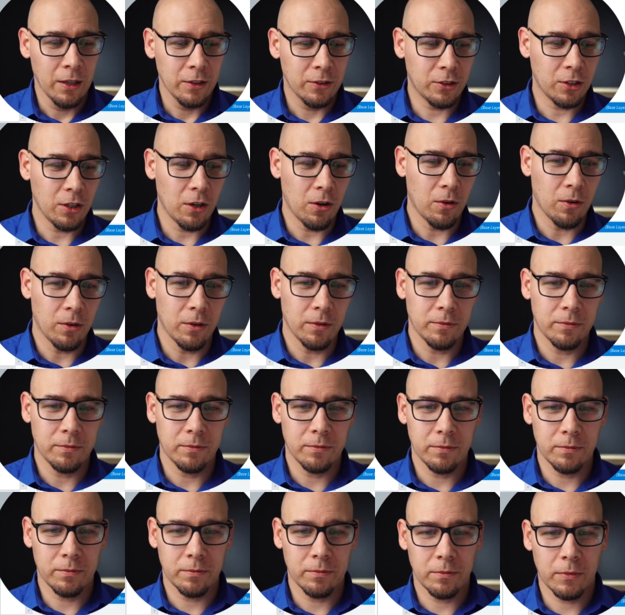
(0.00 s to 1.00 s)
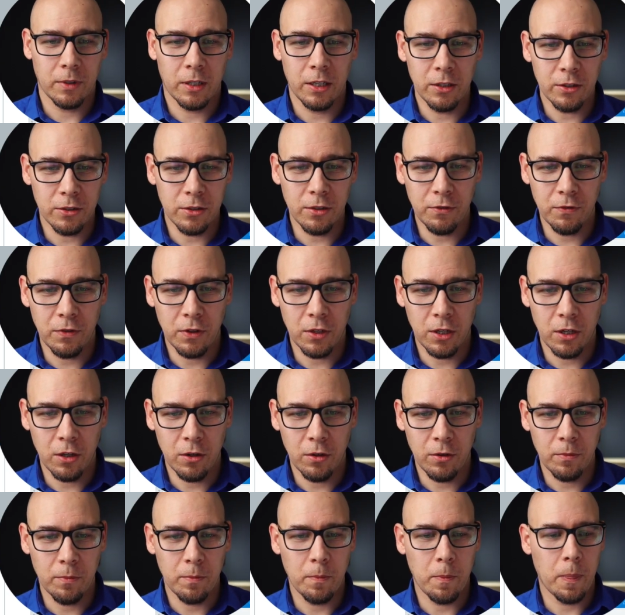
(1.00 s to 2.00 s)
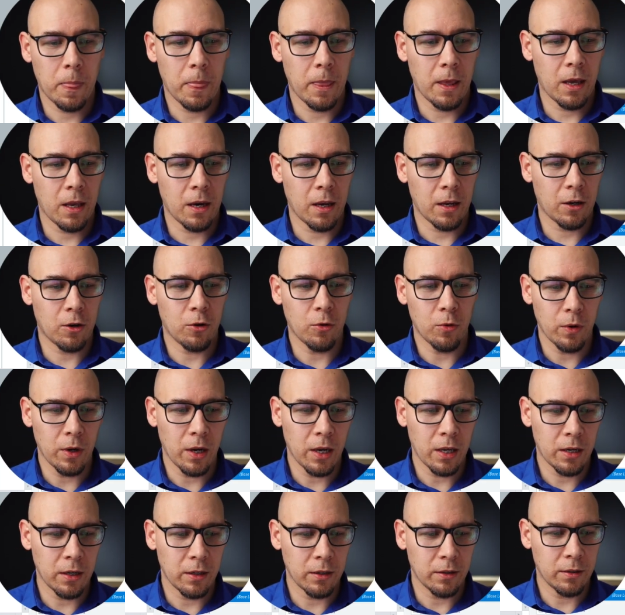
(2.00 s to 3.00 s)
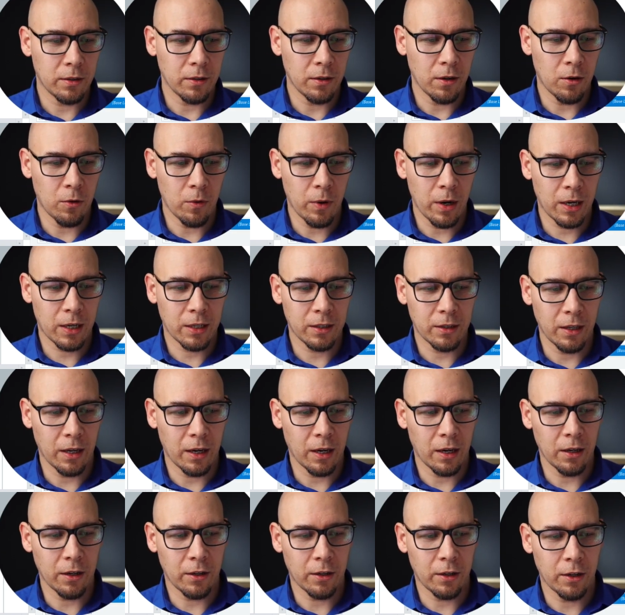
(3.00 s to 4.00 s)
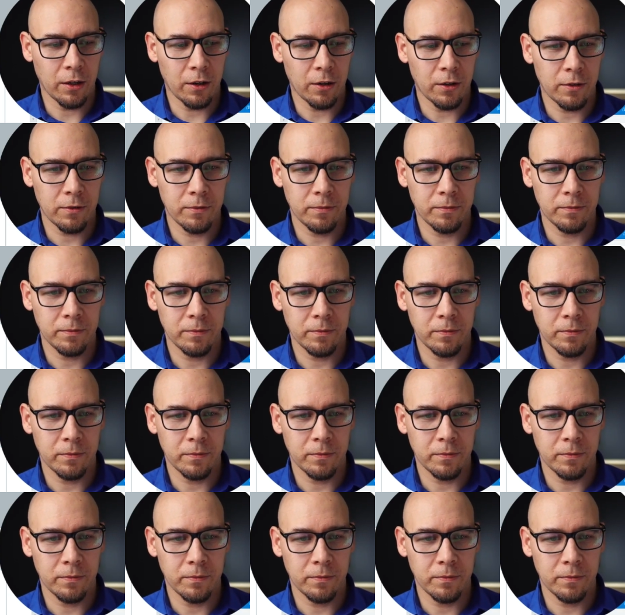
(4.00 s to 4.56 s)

So here's the video and I created a rectangle here.